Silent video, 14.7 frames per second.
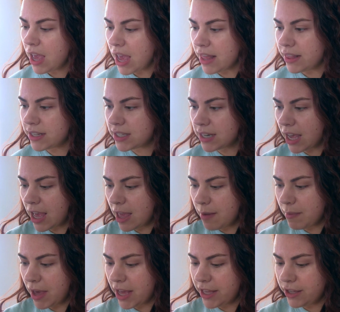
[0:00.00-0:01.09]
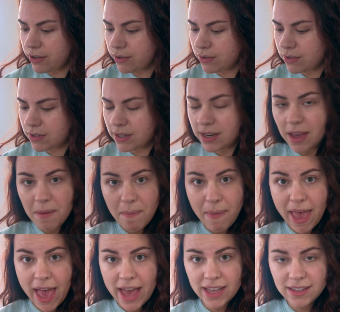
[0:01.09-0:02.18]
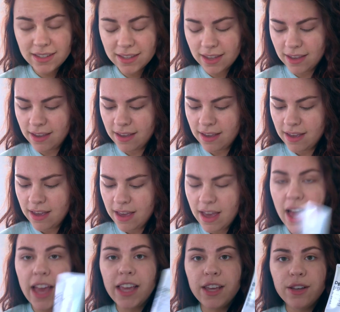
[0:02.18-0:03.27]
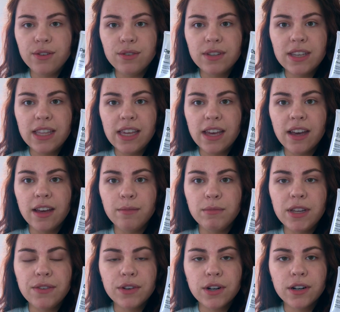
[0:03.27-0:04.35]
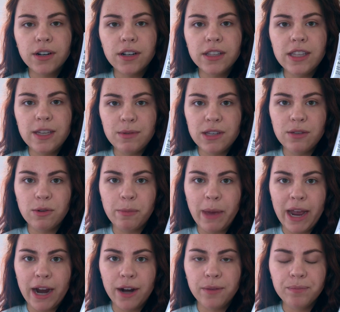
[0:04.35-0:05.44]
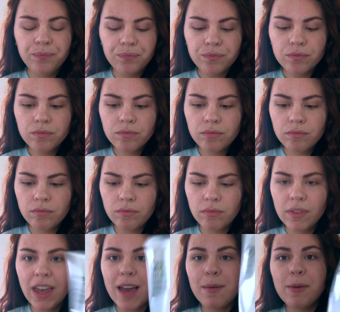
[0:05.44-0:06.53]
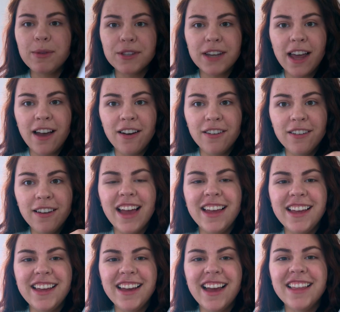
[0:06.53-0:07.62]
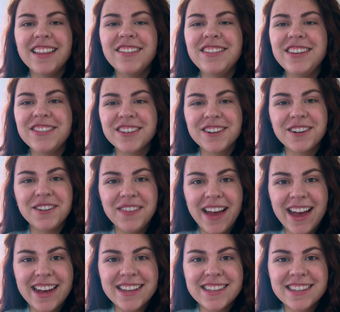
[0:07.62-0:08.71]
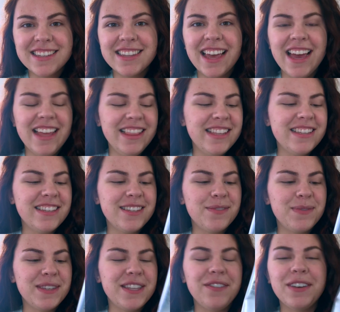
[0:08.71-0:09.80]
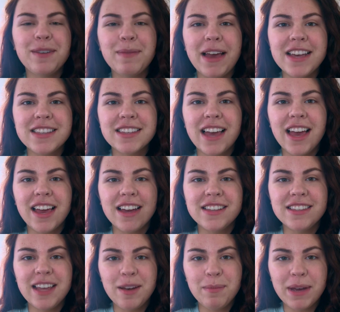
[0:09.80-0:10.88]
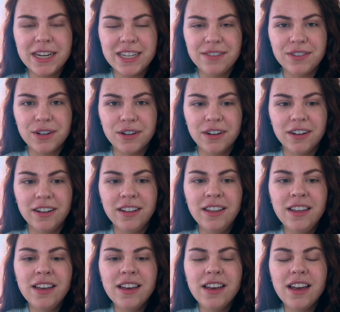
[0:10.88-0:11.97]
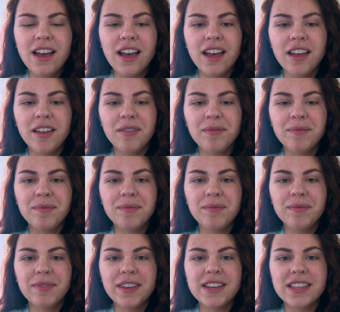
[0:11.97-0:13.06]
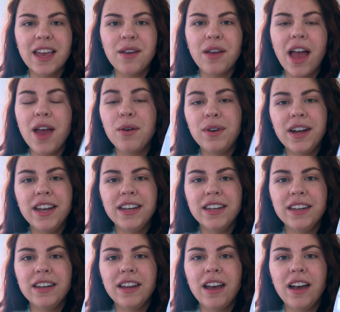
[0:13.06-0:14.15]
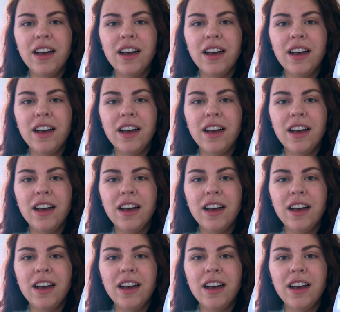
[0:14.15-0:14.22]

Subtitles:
And this time I used a mask. I used the Deva Curl Deep Sea Repair. I'm almost out. I love Deva Curl masks, and this is specific mask I got sent by Deva Curl because I won